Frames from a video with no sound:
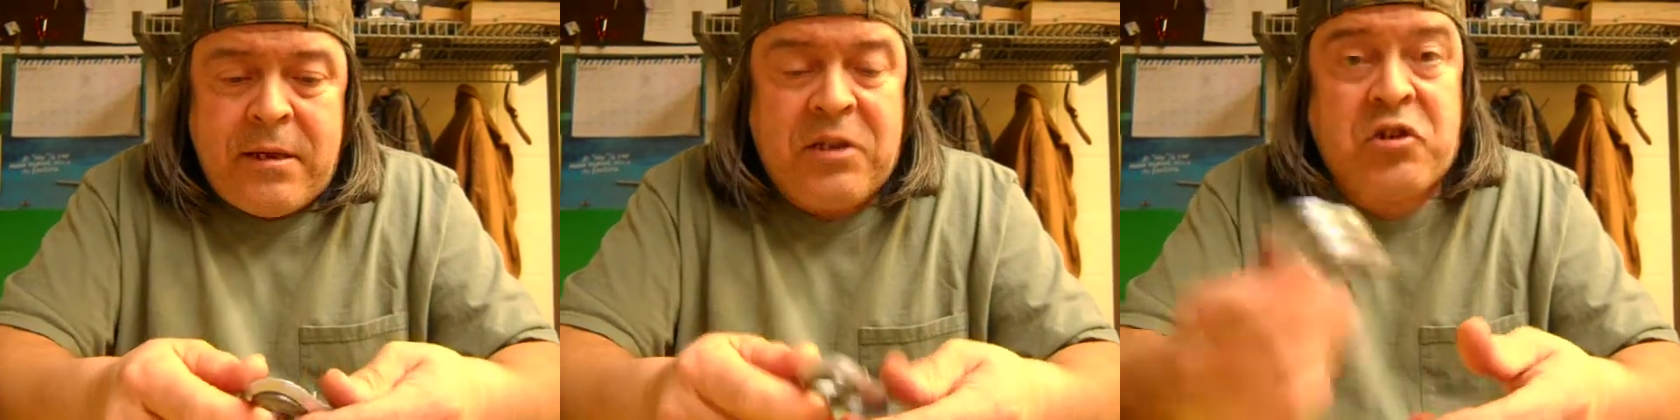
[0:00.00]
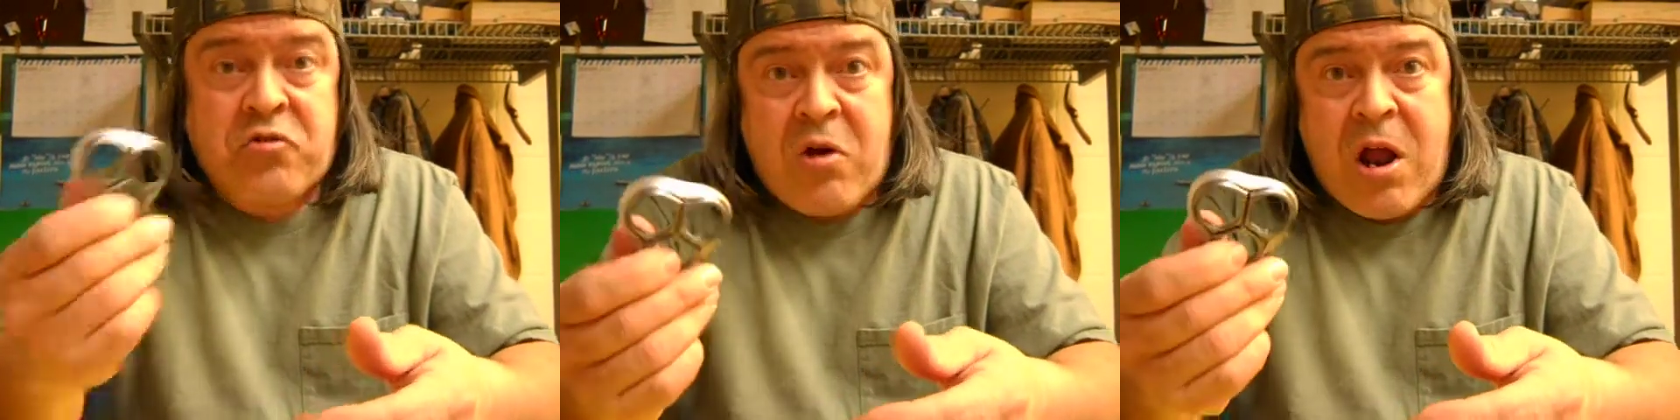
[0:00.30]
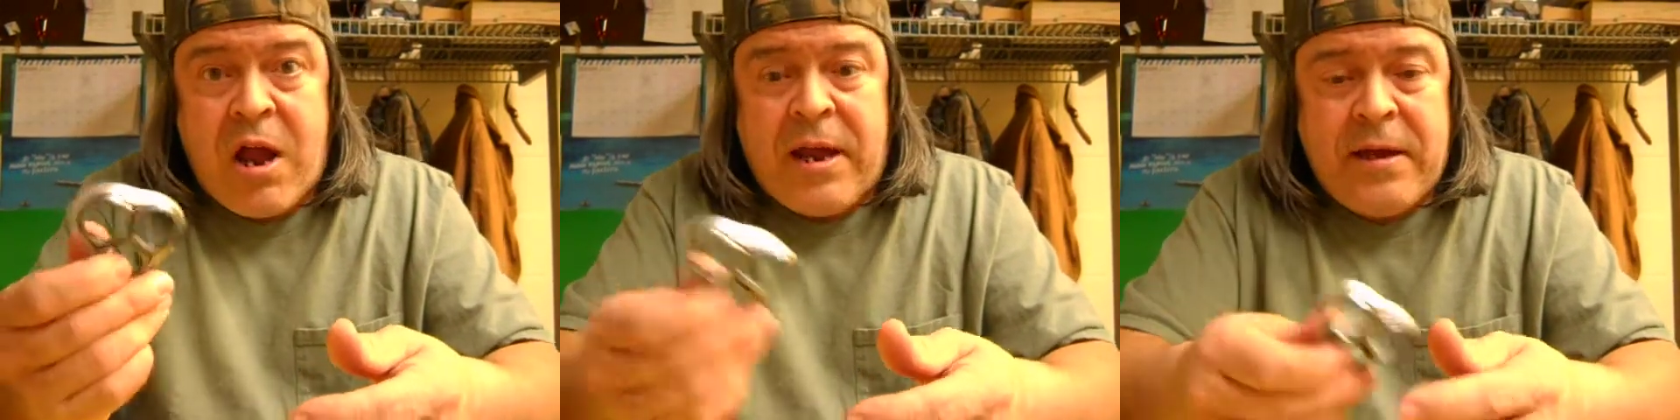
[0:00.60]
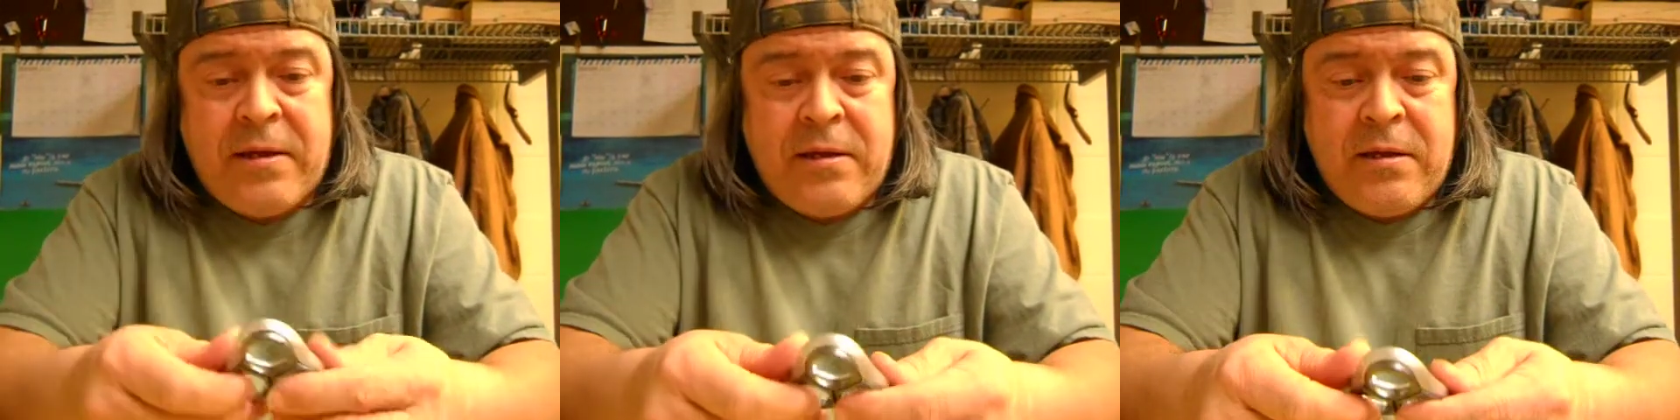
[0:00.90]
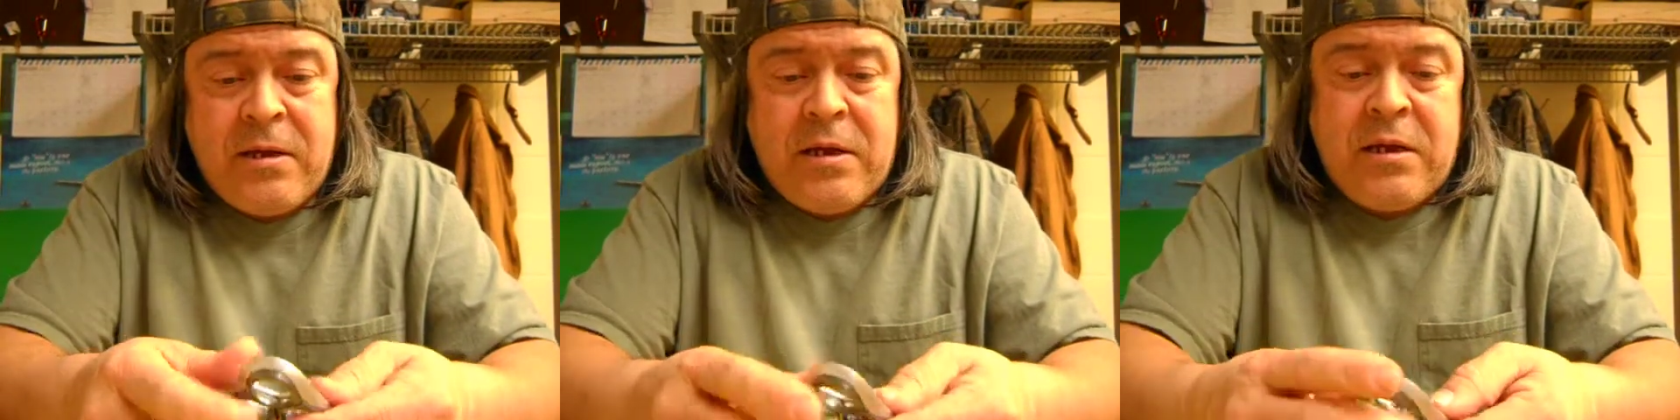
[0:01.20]
It's dry.
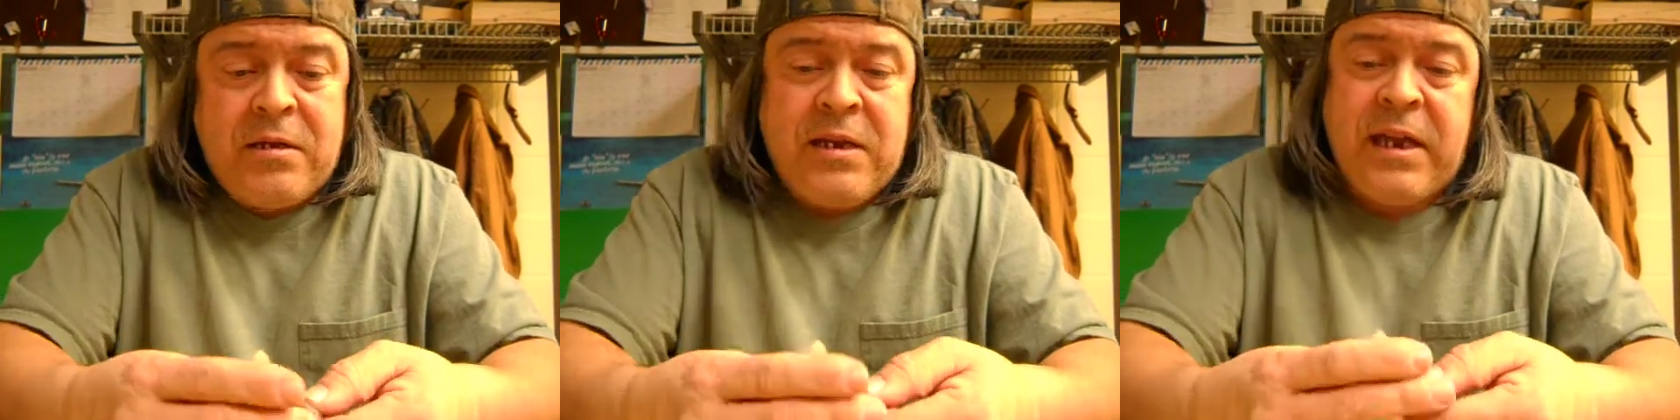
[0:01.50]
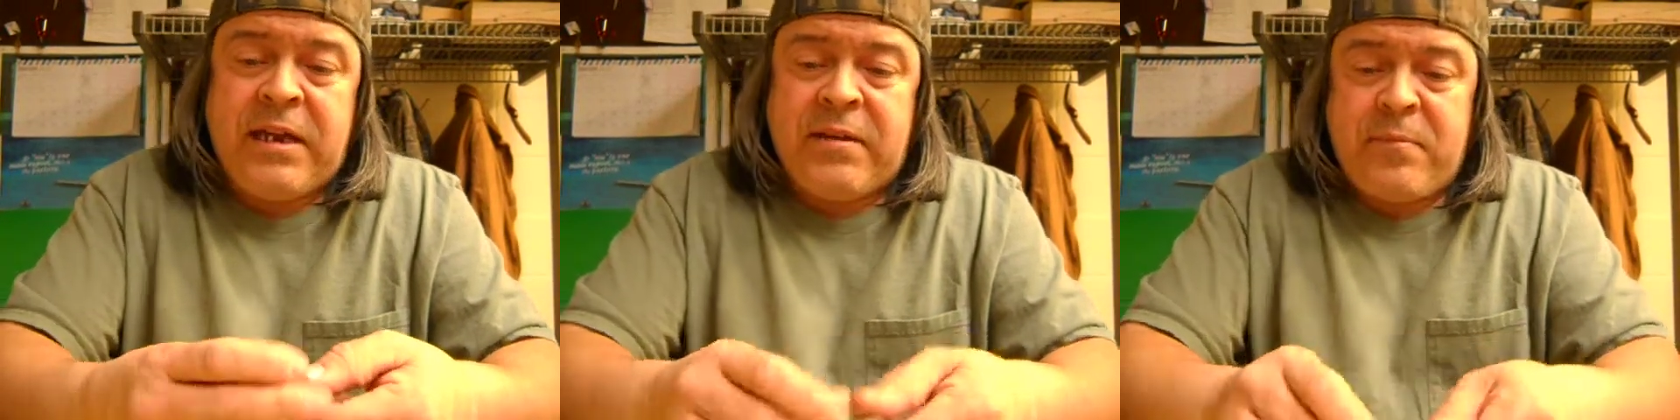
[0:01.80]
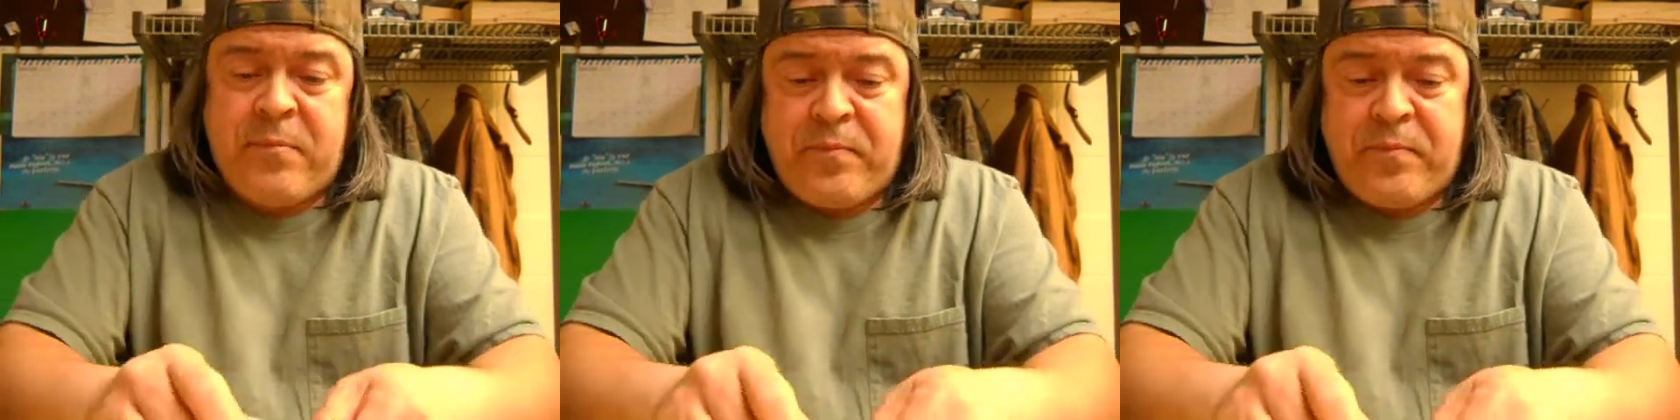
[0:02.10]
Take it.